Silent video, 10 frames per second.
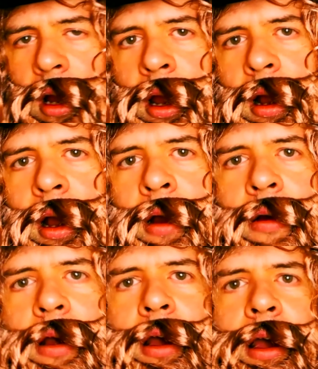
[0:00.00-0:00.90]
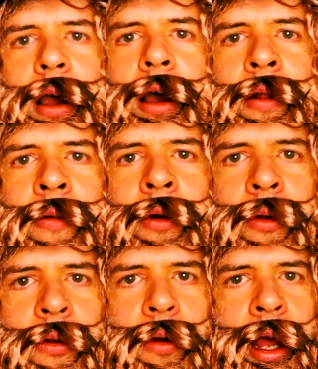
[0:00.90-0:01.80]
I don't know
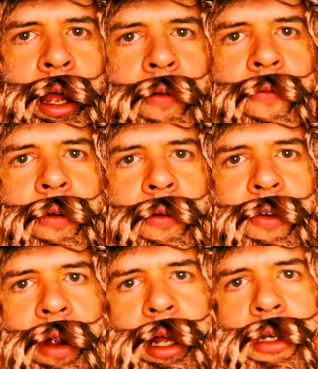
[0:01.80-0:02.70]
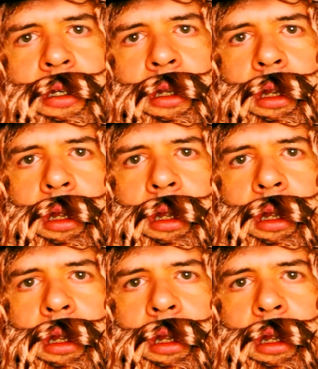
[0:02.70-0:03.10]
who I have crossed."